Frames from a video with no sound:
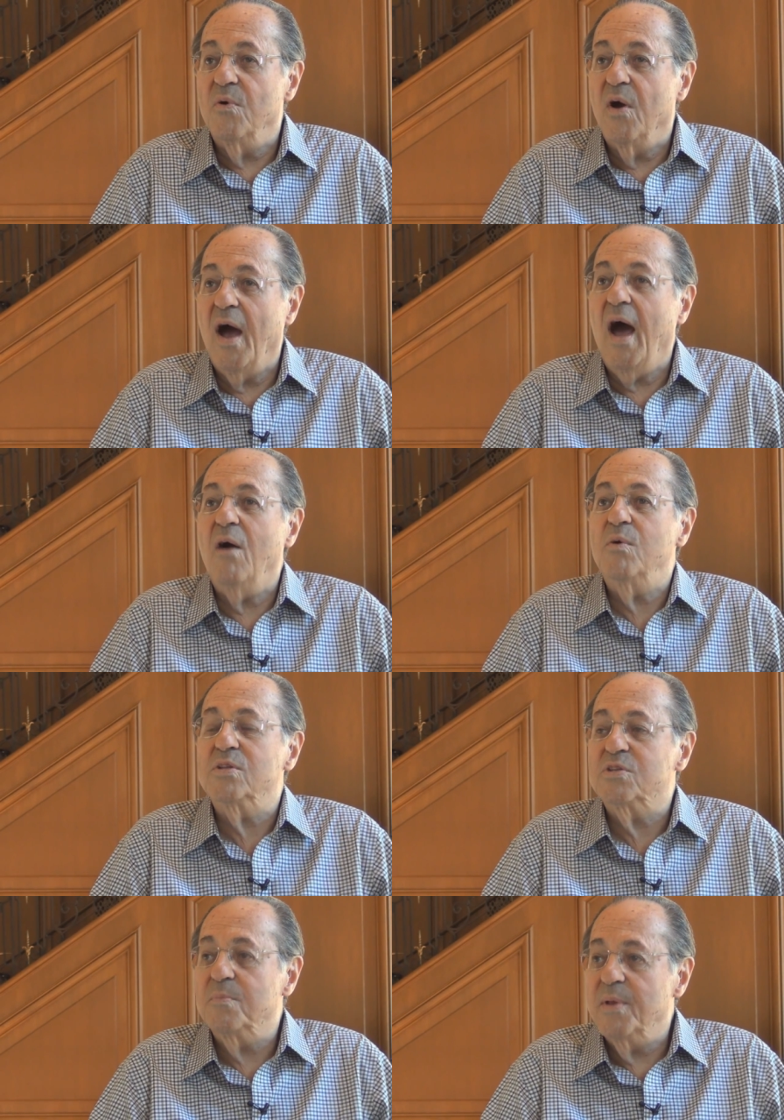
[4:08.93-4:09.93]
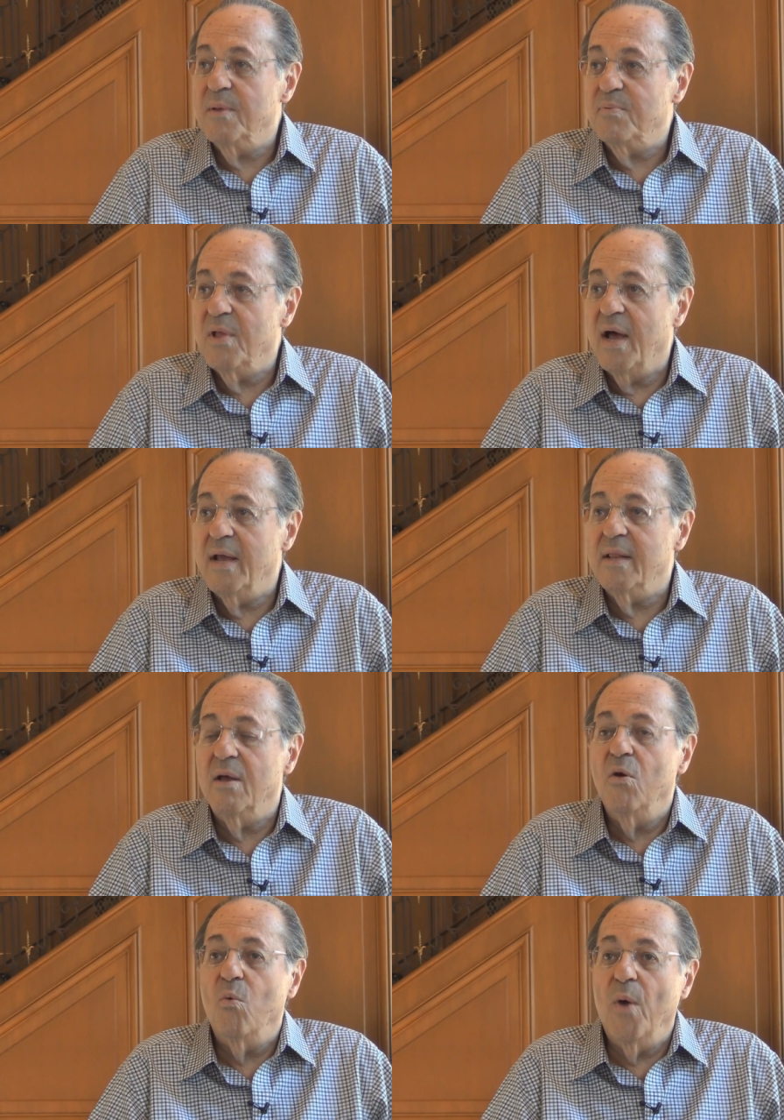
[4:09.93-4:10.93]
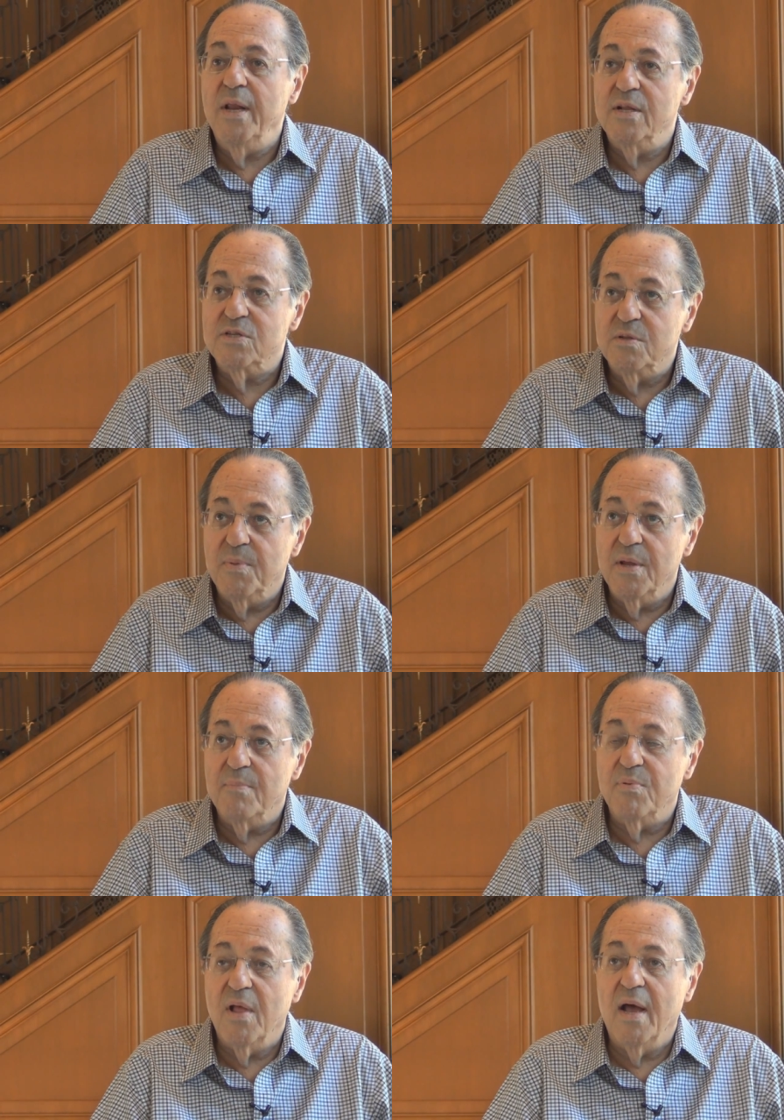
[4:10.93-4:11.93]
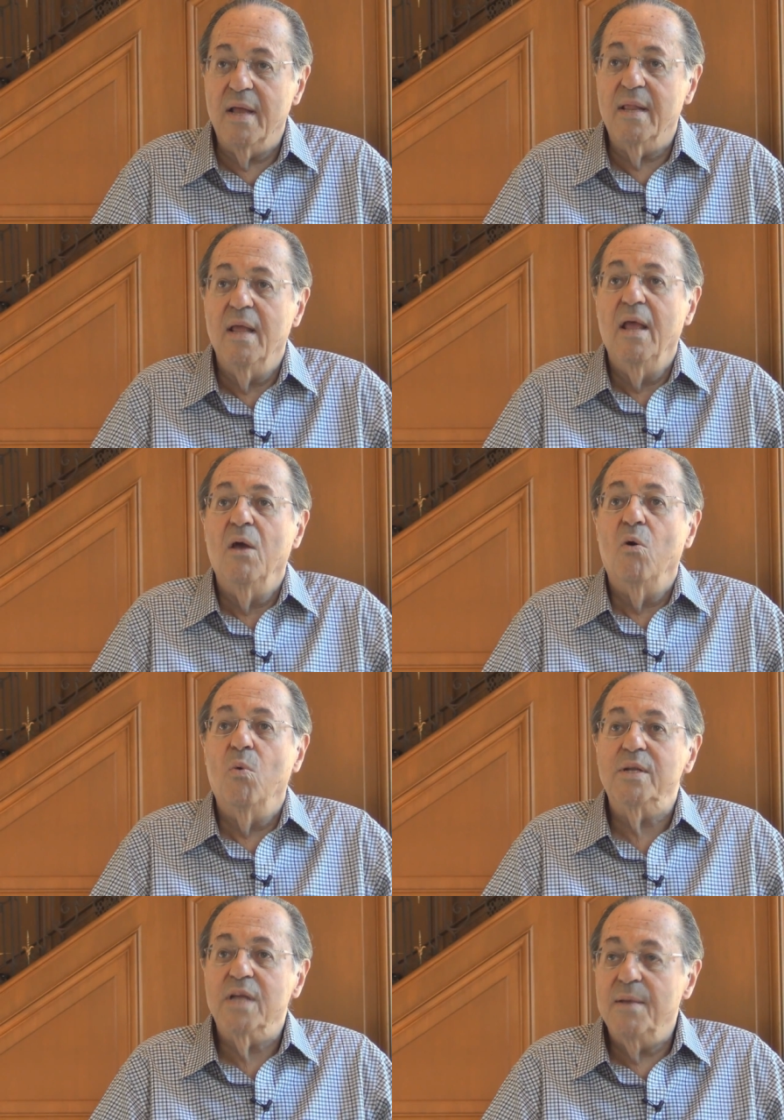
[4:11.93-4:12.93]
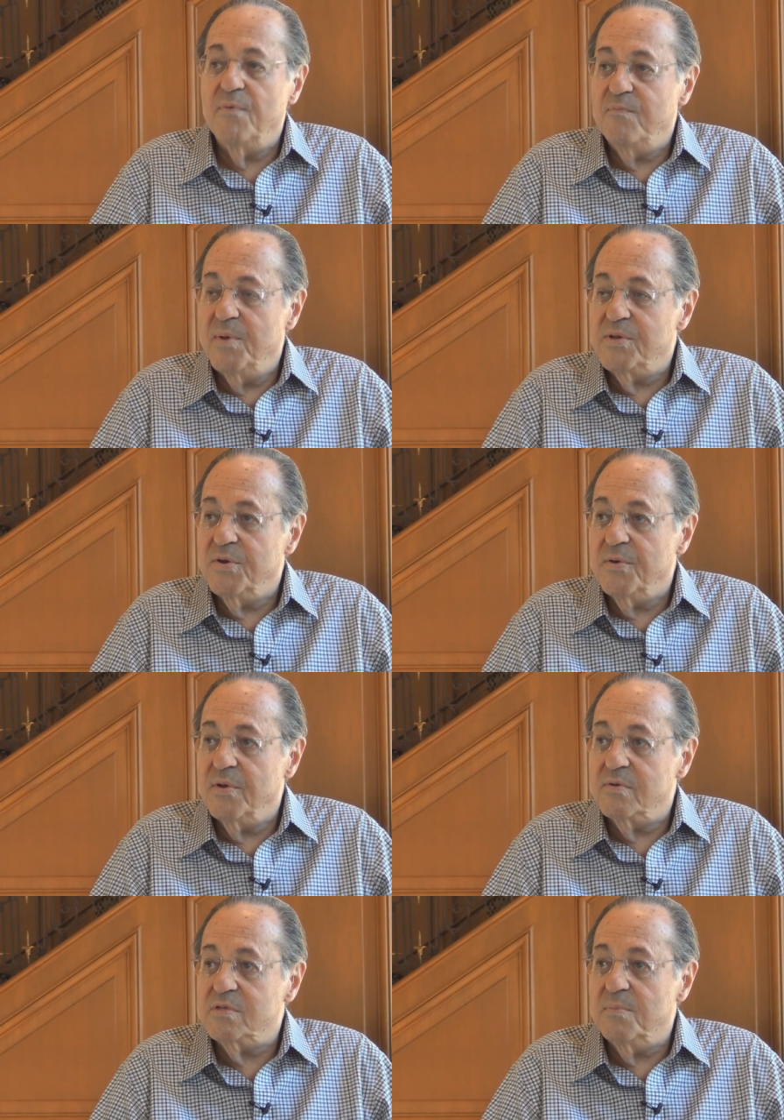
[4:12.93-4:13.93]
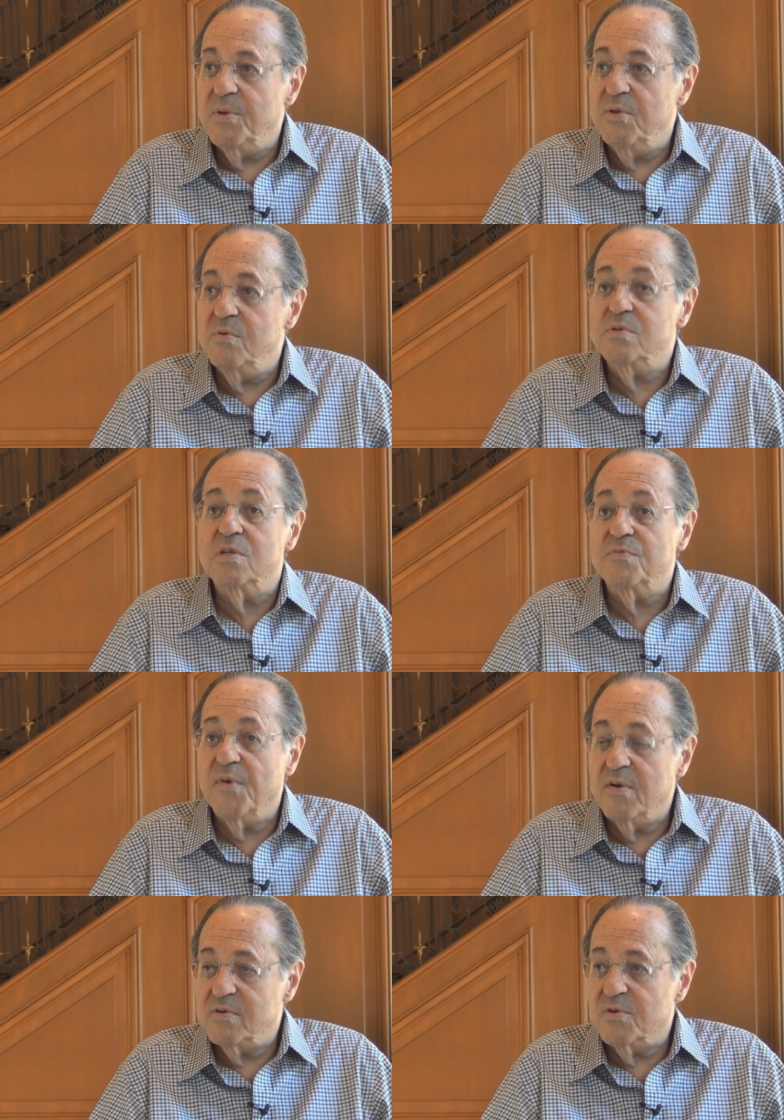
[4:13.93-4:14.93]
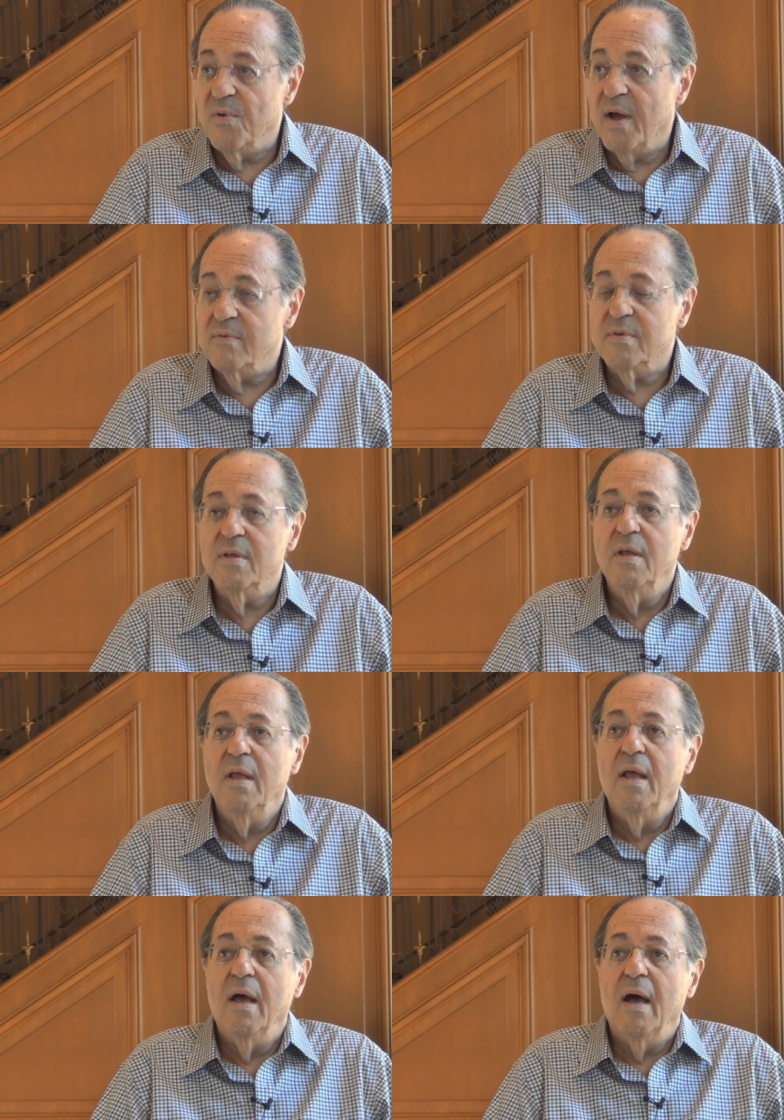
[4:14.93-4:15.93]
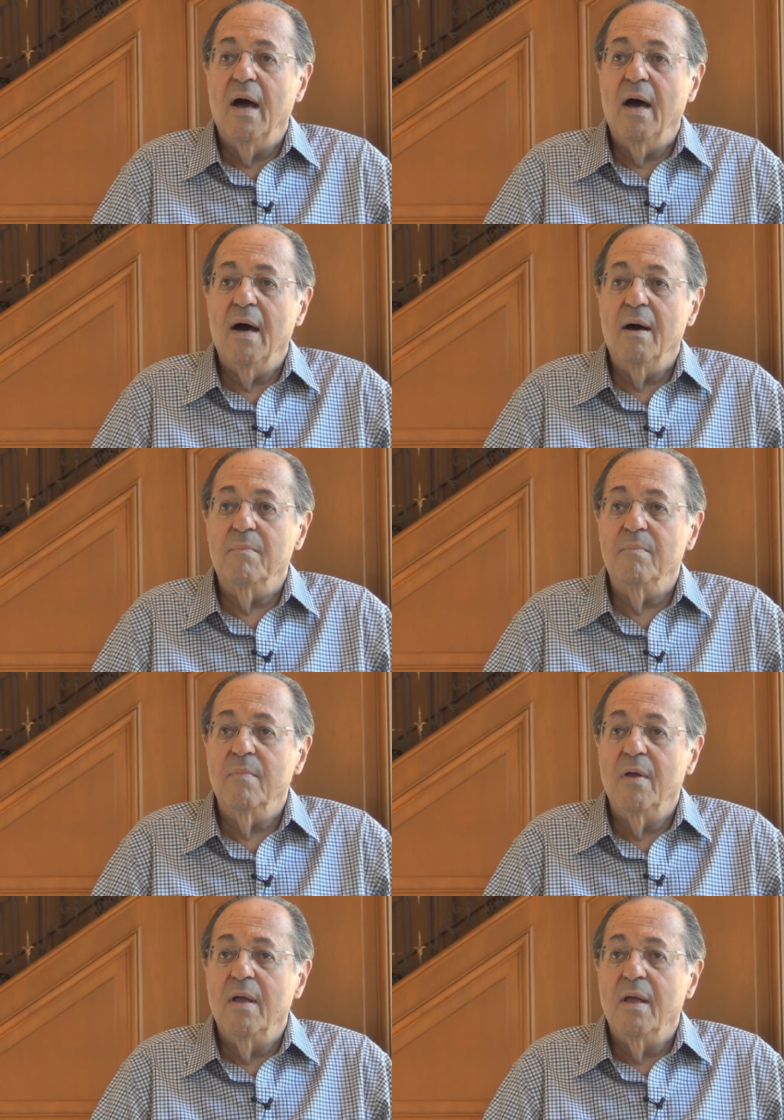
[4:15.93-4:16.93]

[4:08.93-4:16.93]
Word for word: how it's to be applied, when it's to be applied, what type of materials to be used as far as grout um,